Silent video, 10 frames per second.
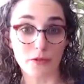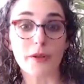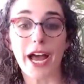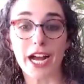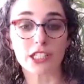
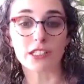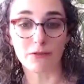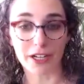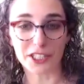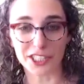actually
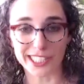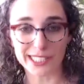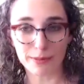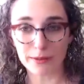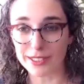running your
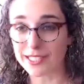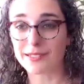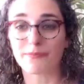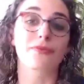experiments.